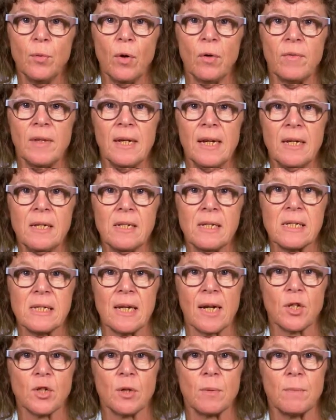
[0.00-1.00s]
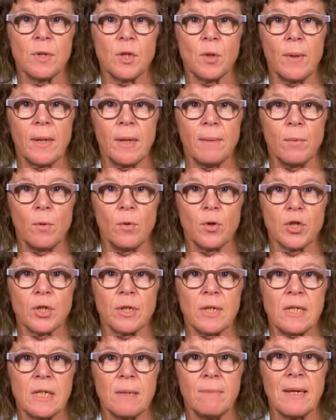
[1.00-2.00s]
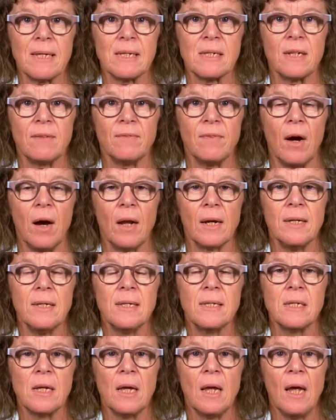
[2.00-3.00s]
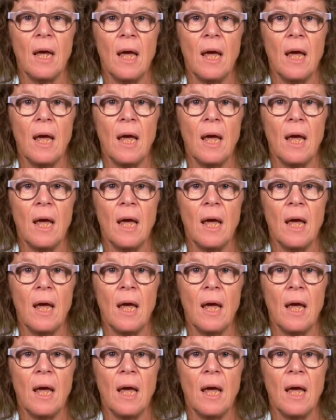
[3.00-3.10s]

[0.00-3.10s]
of the intersection between abortion and domestic violence